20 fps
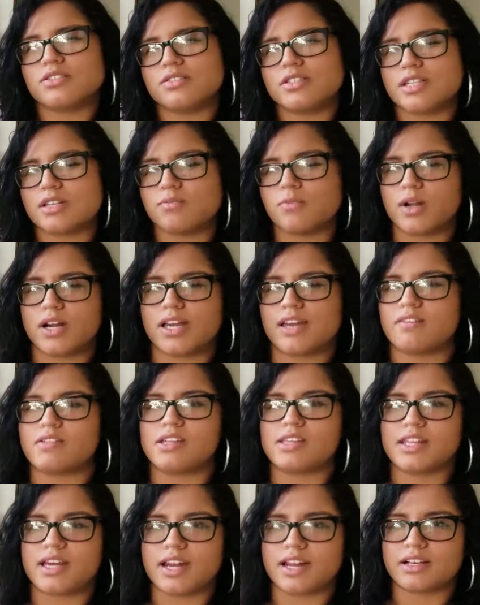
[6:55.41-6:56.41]
Didn't want to give
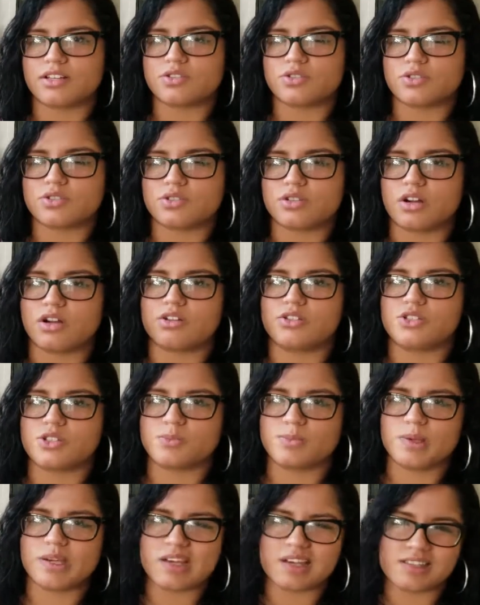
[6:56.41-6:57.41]
it that extra star
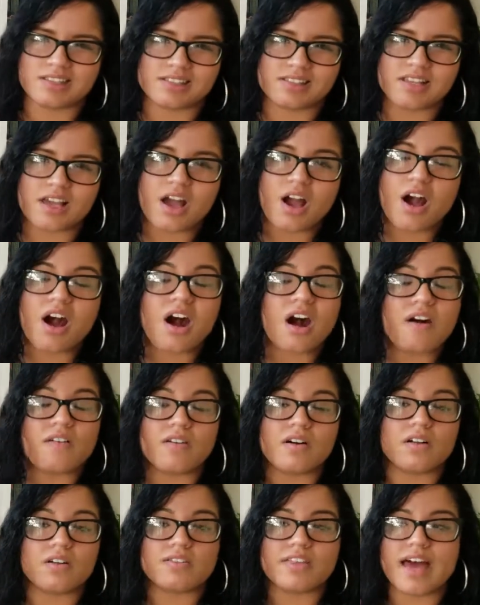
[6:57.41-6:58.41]
just because of
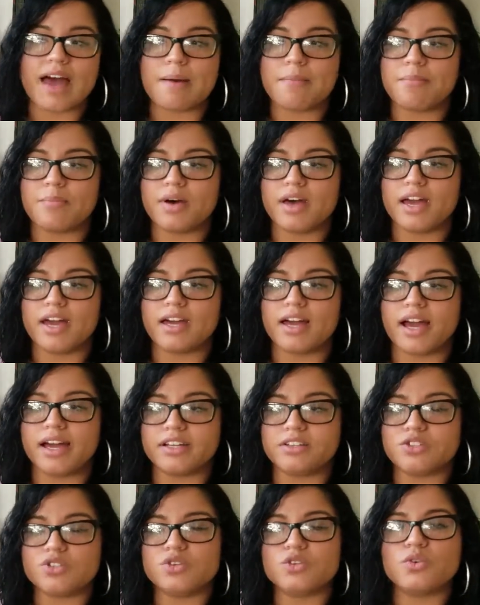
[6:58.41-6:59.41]
all of that, but
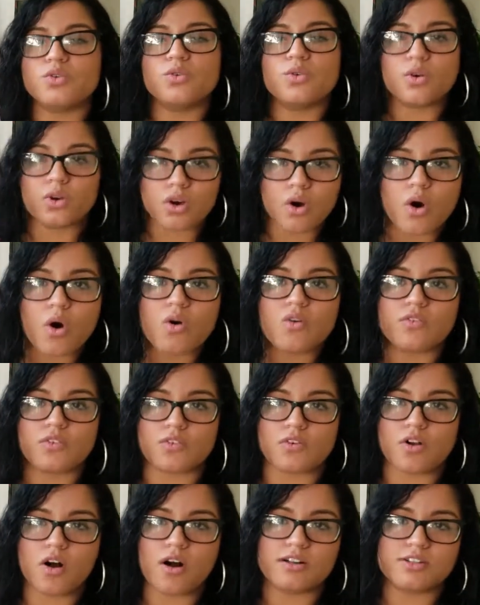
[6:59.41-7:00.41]
I do
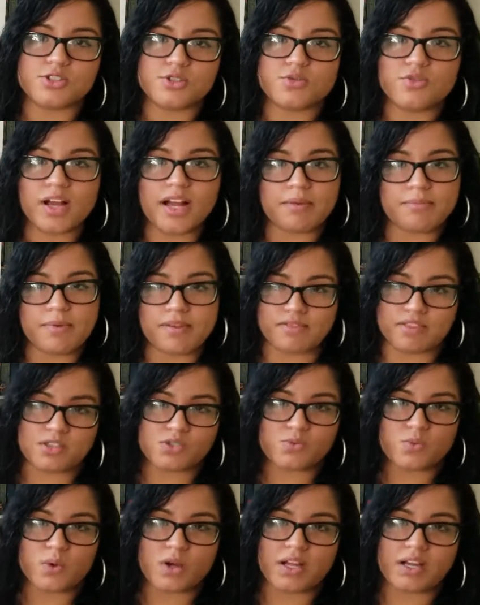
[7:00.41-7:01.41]
overall do recommend
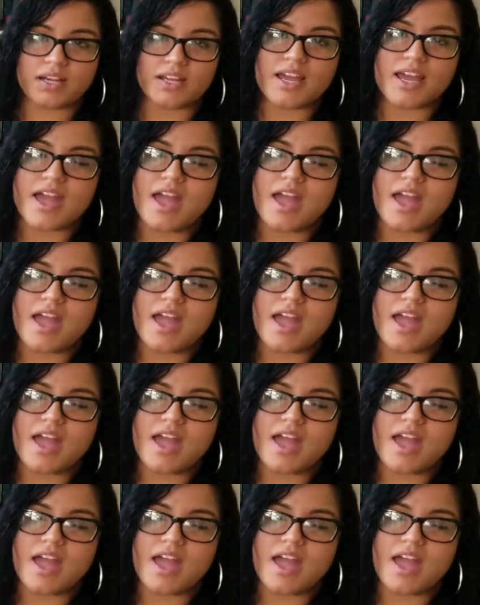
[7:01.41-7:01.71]
this one.